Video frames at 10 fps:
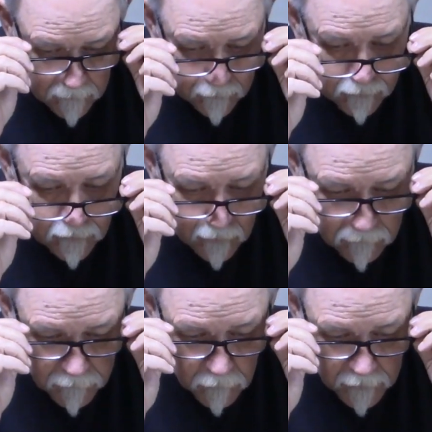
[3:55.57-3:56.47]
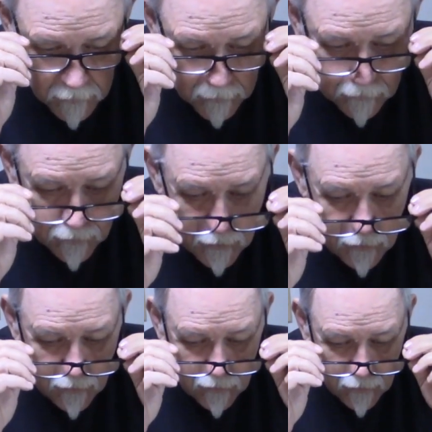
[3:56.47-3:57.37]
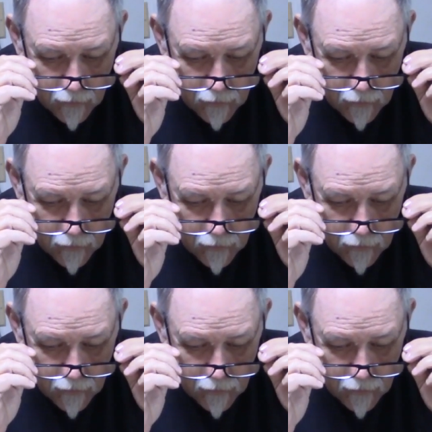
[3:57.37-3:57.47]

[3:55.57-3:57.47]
of the 748,